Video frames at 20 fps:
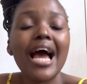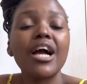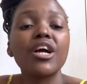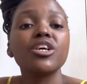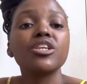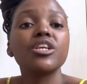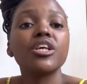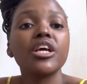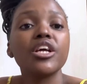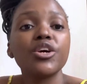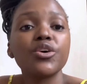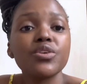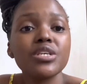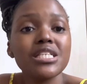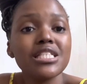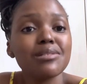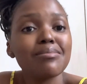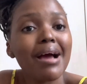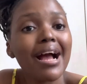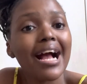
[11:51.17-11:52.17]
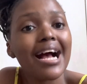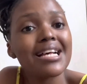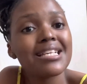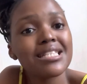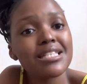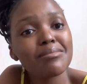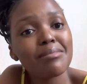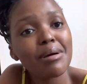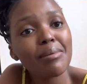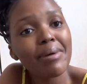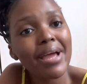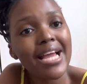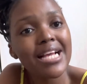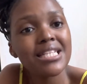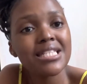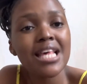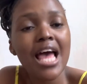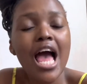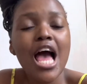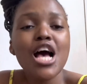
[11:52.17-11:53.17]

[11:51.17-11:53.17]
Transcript: I could increase my customer base